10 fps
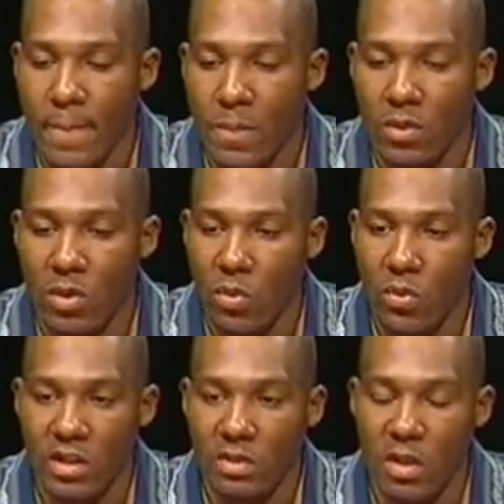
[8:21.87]

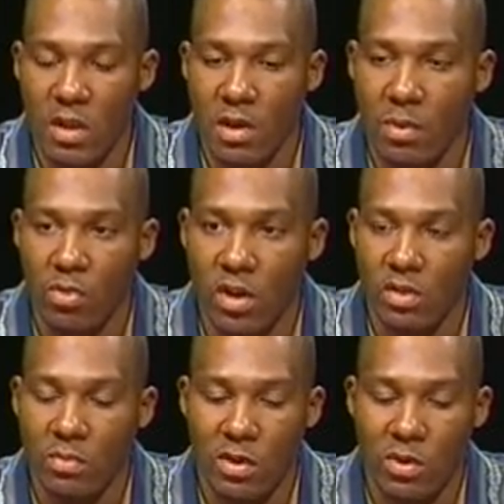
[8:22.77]
raising me and my
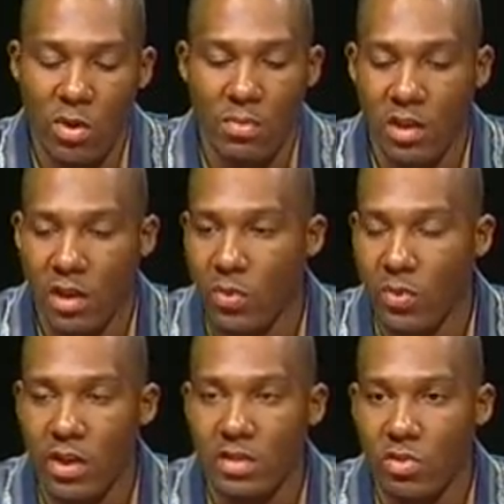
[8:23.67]
brother, but a woman can't
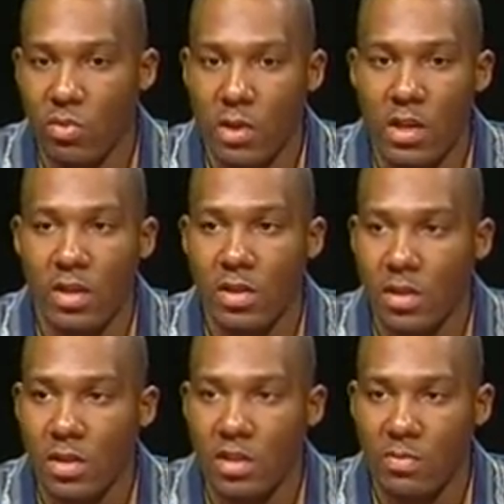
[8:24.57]
raise two men,
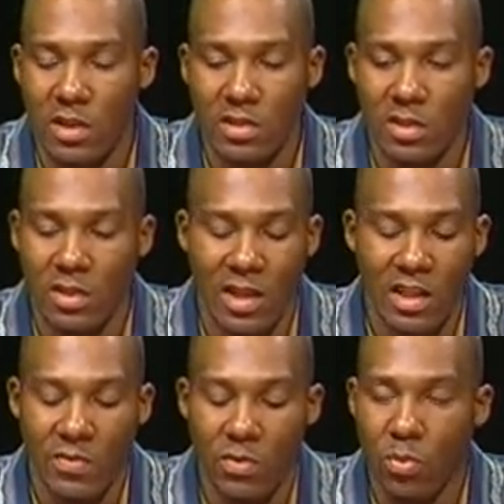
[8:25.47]
especially not
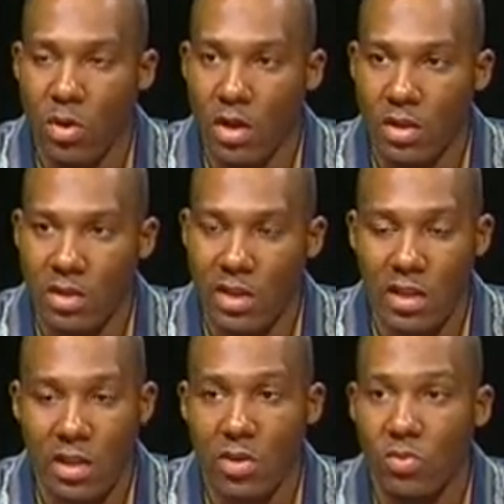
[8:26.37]
even one, let
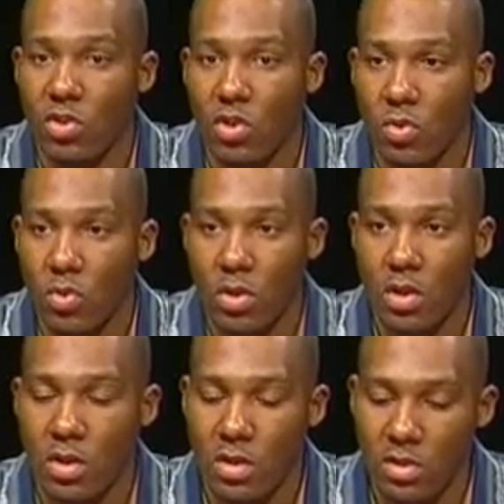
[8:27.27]
alone two.
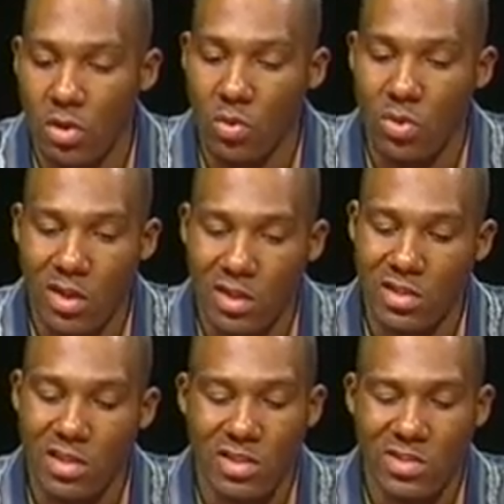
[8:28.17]
So
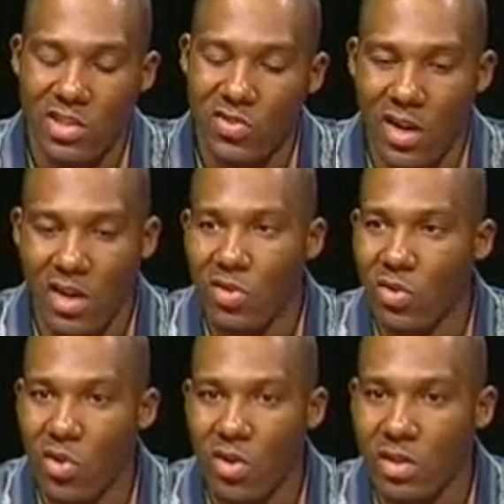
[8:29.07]
she tried her
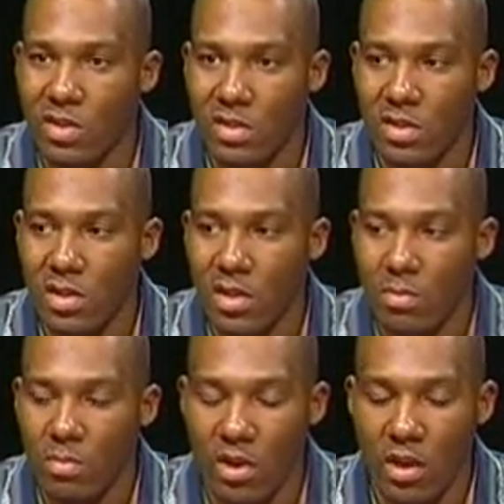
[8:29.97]
hardest,
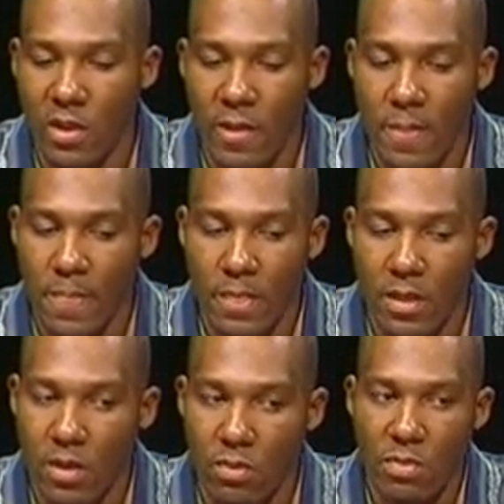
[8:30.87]
but
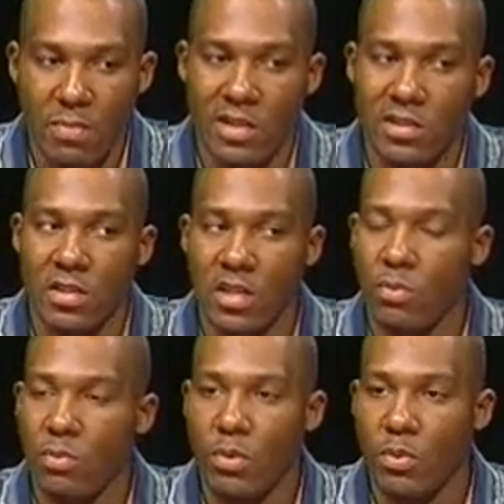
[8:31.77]
we basically did
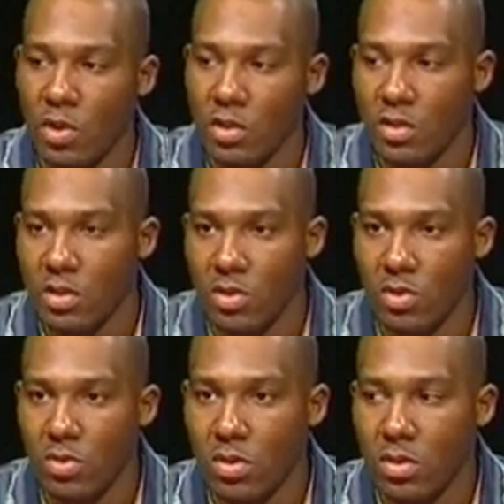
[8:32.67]
what we wanted to do.